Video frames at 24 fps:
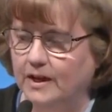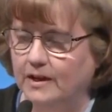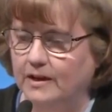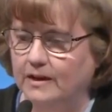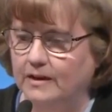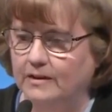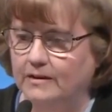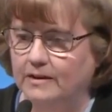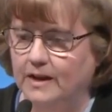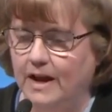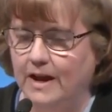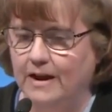
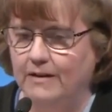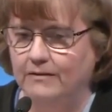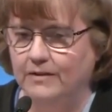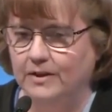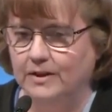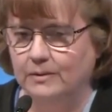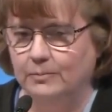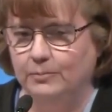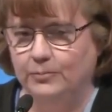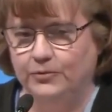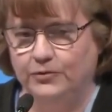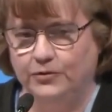And
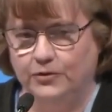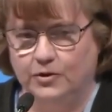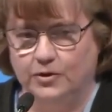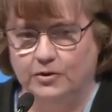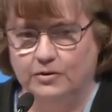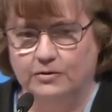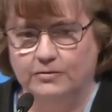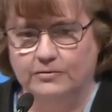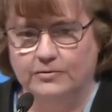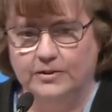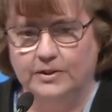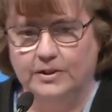having
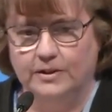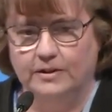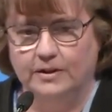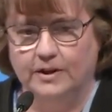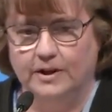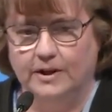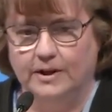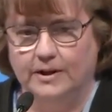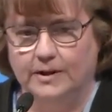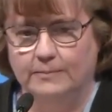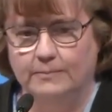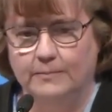observed
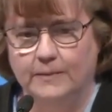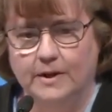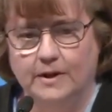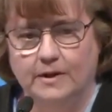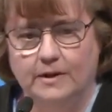uh,